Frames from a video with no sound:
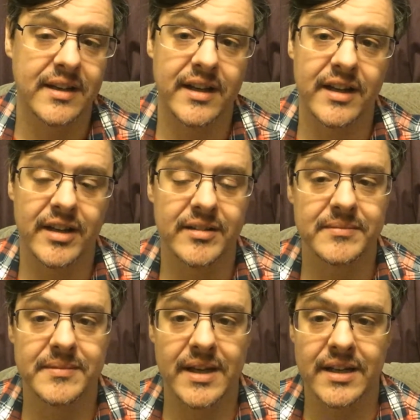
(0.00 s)

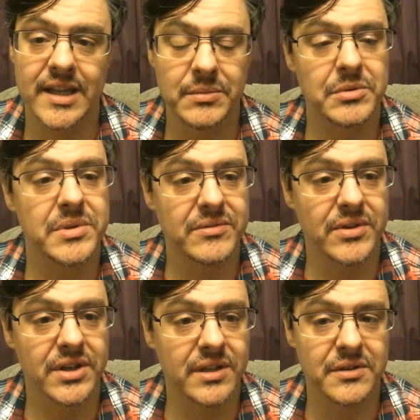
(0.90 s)
and he would be
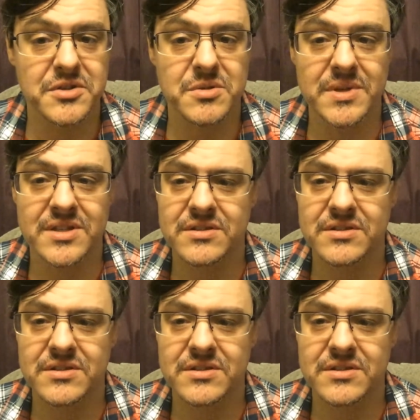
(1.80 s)
very nice to me.